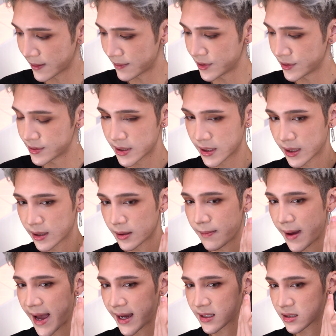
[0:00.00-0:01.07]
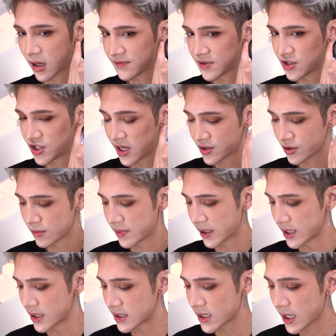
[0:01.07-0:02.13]
I'm using MAC Soft and Gentle
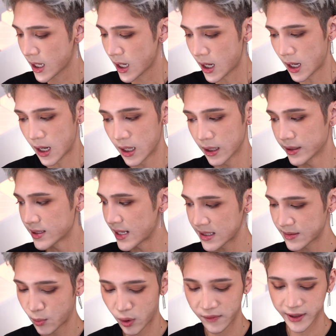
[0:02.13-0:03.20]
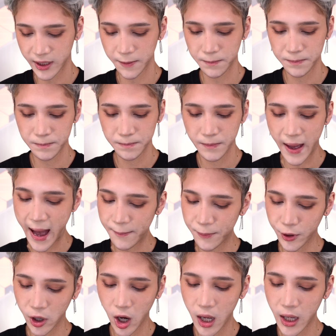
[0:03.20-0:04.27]
because uh, this has more of like a
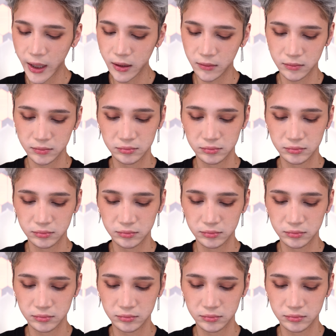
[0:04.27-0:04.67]
apricot